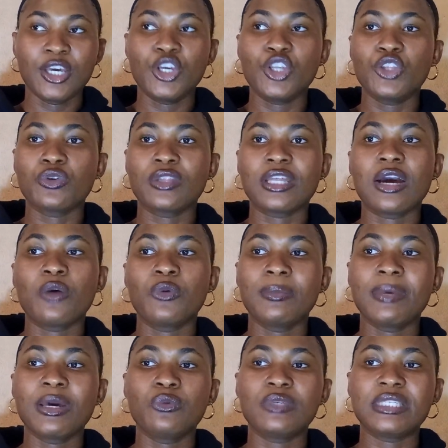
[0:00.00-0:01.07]
There are
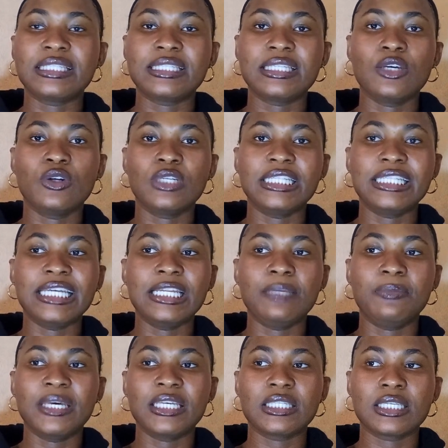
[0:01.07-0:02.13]
women we see on a daily
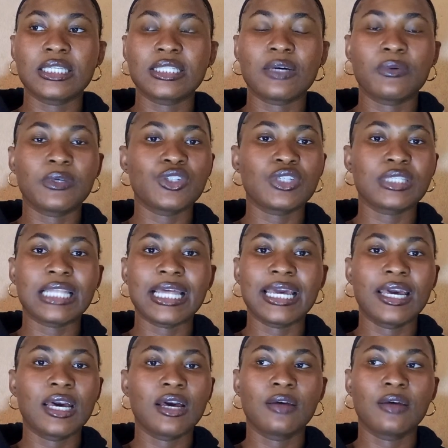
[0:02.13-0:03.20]
basis and we're just like,